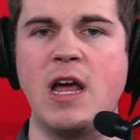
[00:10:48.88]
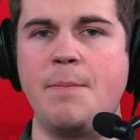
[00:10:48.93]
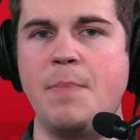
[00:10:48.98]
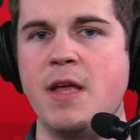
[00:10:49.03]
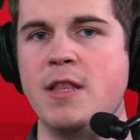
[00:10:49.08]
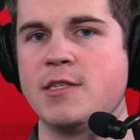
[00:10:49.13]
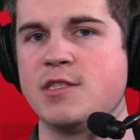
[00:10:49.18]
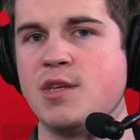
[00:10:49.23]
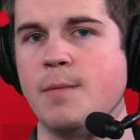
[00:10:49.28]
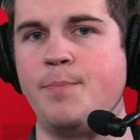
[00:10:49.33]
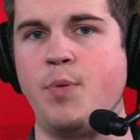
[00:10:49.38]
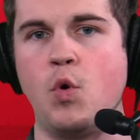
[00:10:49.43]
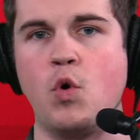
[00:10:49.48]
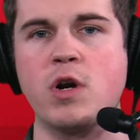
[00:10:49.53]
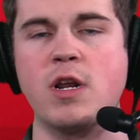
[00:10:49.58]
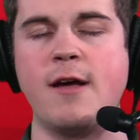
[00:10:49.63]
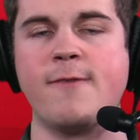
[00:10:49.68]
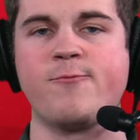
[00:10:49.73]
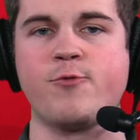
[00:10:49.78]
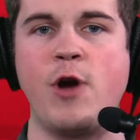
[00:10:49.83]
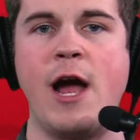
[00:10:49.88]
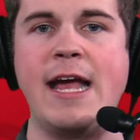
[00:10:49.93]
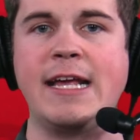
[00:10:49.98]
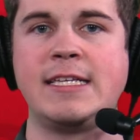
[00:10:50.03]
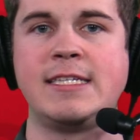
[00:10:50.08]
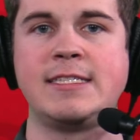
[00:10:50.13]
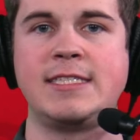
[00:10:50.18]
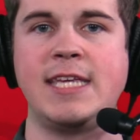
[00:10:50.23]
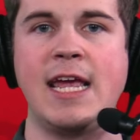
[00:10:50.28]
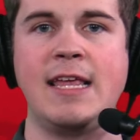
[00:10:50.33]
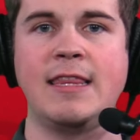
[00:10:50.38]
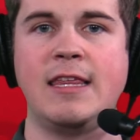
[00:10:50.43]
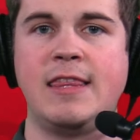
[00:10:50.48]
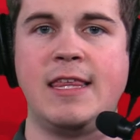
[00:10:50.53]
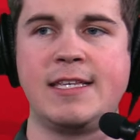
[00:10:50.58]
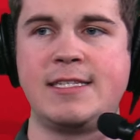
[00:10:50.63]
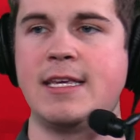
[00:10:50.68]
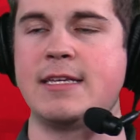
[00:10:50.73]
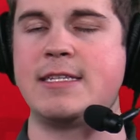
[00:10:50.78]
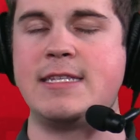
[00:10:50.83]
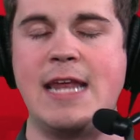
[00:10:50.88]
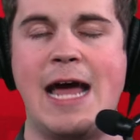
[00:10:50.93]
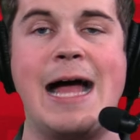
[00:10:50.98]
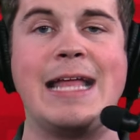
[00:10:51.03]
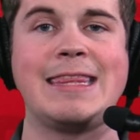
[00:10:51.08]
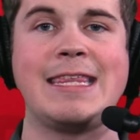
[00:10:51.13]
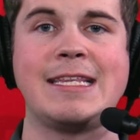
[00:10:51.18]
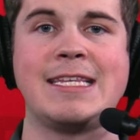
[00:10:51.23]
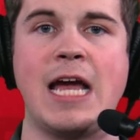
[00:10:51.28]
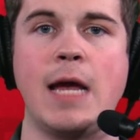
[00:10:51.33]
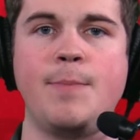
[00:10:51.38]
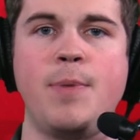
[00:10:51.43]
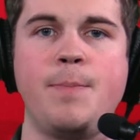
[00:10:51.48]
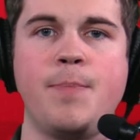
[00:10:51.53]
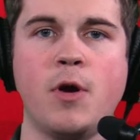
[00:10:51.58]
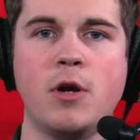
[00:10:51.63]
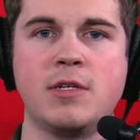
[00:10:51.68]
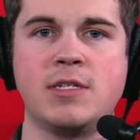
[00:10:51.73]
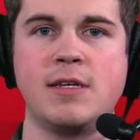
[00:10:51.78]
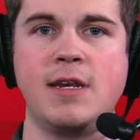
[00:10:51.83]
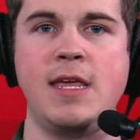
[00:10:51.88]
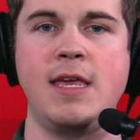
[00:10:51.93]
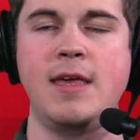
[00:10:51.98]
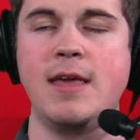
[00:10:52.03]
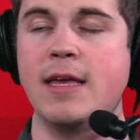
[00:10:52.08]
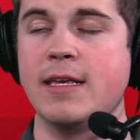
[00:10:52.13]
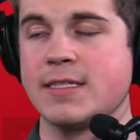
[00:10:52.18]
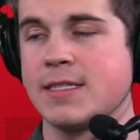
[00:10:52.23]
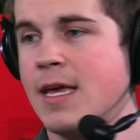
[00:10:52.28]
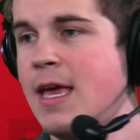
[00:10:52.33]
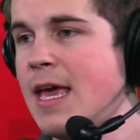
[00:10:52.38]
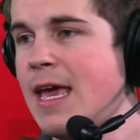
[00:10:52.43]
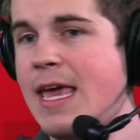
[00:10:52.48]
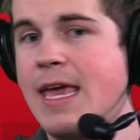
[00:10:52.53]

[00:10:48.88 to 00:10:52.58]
up in support of Rice, saying that this is not the type of person he is.